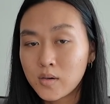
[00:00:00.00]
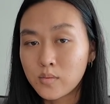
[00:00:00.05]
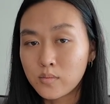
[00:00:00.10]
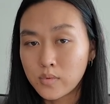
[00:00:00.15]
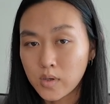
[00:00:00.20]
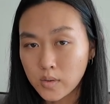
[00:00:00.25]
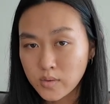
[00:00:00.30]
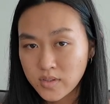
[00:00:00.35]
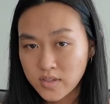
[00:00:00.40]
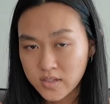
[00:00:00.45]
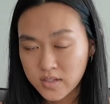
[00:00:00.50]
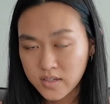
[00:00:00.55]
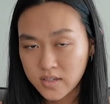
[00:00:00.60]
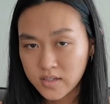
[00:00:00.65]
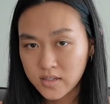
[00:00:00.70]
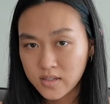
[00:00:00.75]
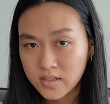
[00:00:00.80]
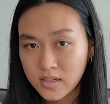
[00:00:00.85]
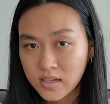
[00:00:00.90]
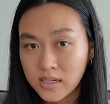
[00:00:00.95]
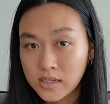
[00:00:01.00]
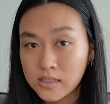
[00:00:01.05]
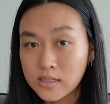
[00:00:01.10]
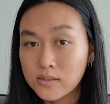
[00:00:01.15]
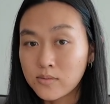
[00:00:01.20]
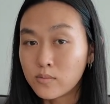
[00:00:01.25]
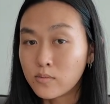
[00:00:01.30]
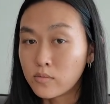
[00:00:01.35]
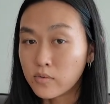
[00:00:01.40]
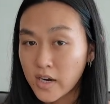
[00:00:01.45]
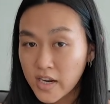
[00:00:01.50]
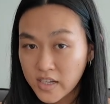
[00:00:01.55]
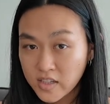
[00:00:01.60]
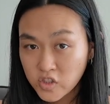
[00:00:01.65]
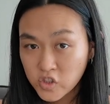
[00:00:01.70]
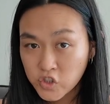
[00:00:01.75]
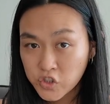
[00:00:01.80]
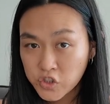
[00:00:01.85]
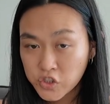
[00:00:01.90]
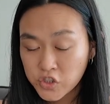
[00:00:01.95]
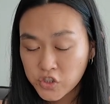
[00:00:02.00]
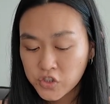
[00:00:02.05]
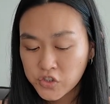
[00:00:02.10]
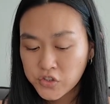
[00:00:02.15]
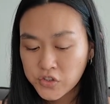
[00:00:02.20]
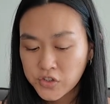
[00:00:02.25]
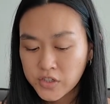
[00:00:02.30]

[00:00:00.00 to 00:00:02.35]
roasted, rich.